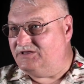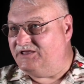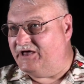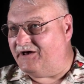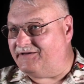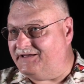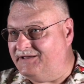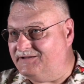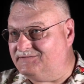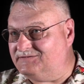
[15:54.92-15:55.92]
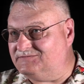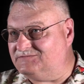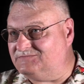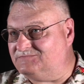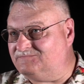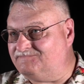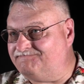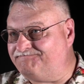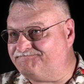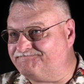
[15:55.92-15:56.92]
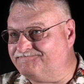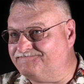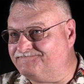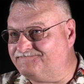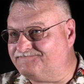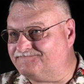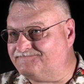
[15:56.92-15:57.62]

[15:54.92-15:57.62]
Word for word: Yeah. Had it, you left? Had you, had you still been over there when,